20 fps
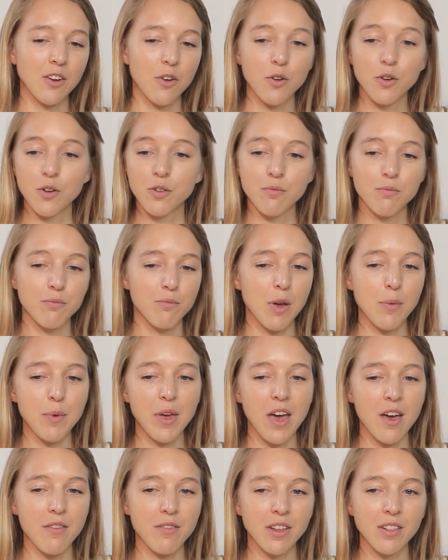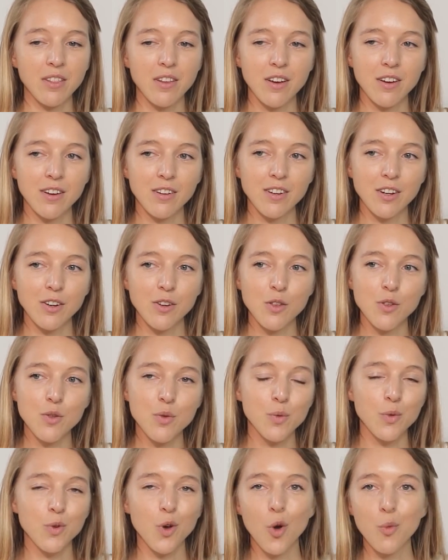or maybe having their
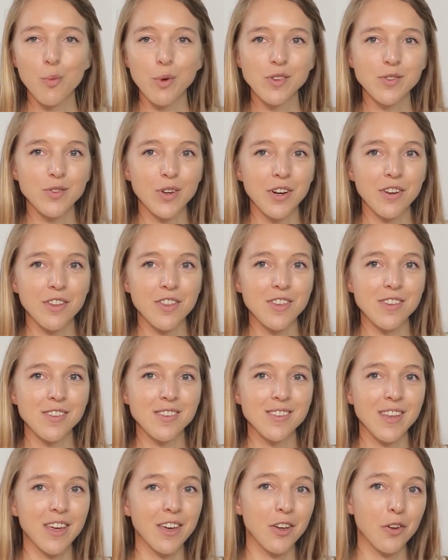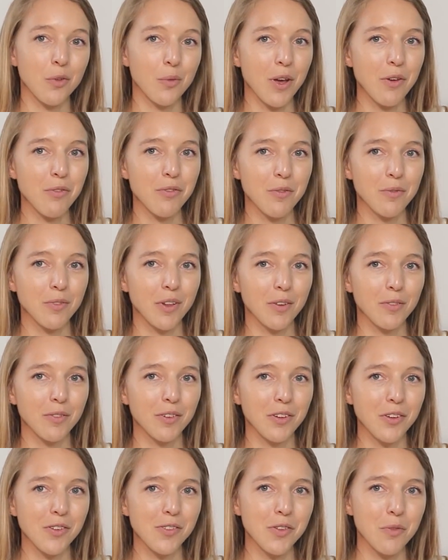usual coping strategies taken away from
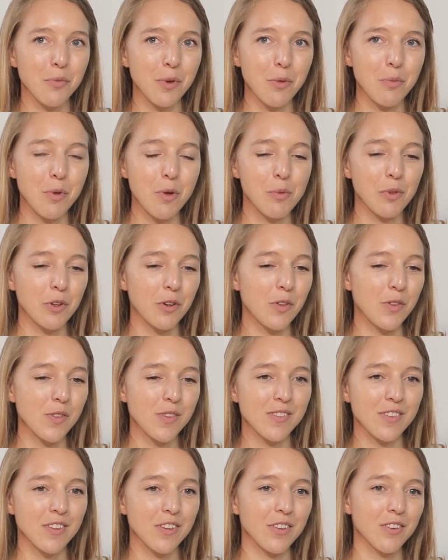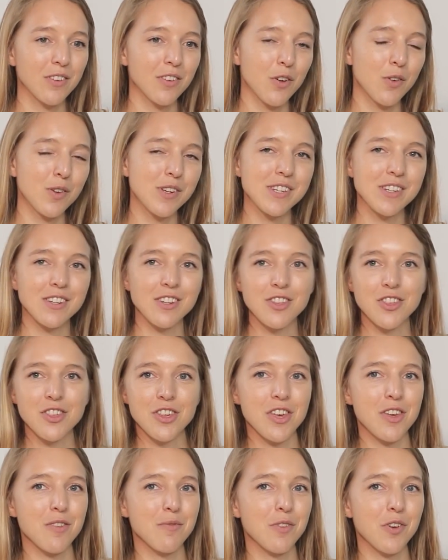them. So many people are used to going to the
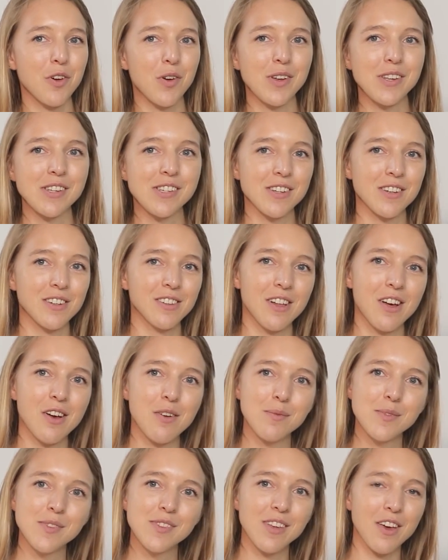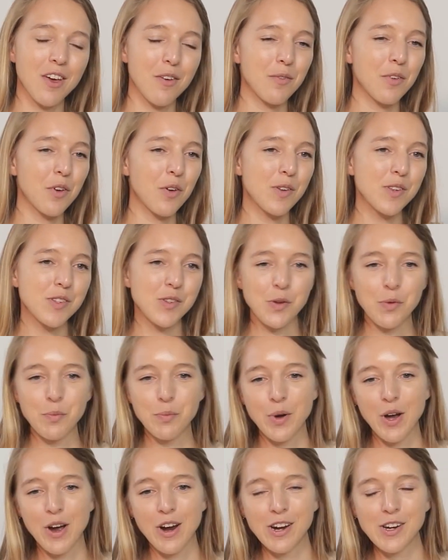gym, going to clubs, going to a
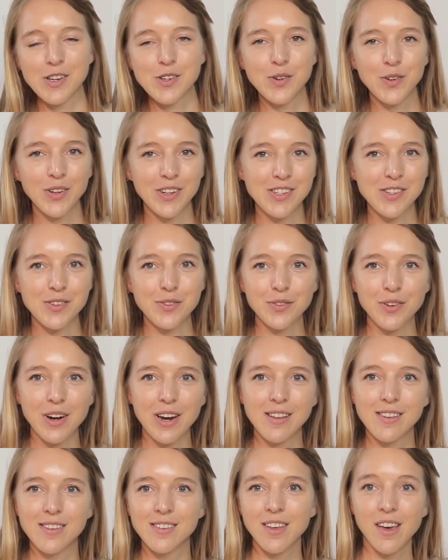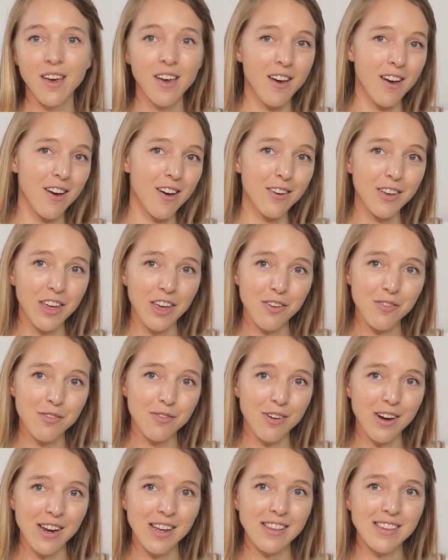bar, talking to friends, hugging
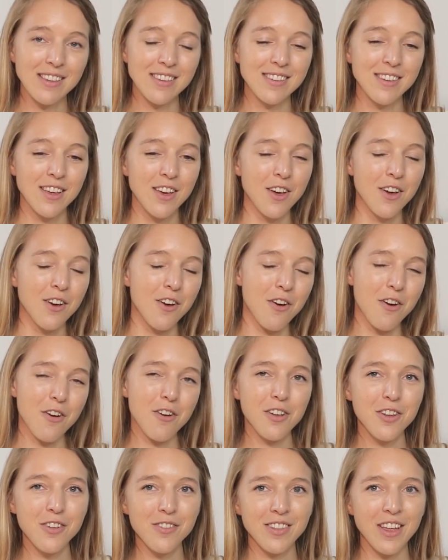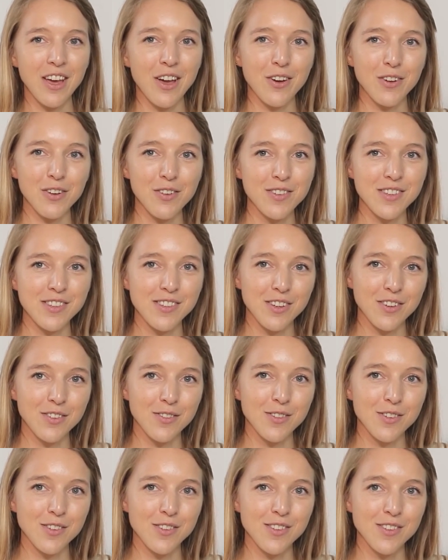friends. All of that all of a
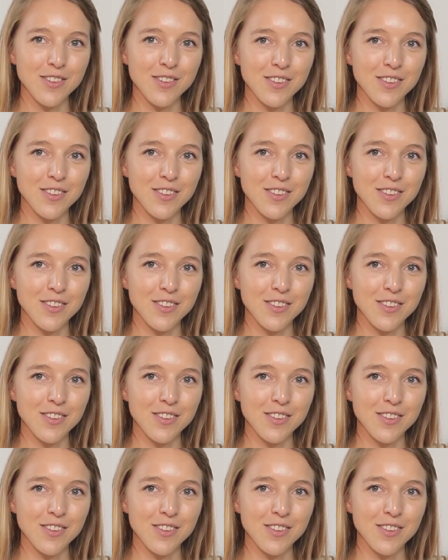sudden was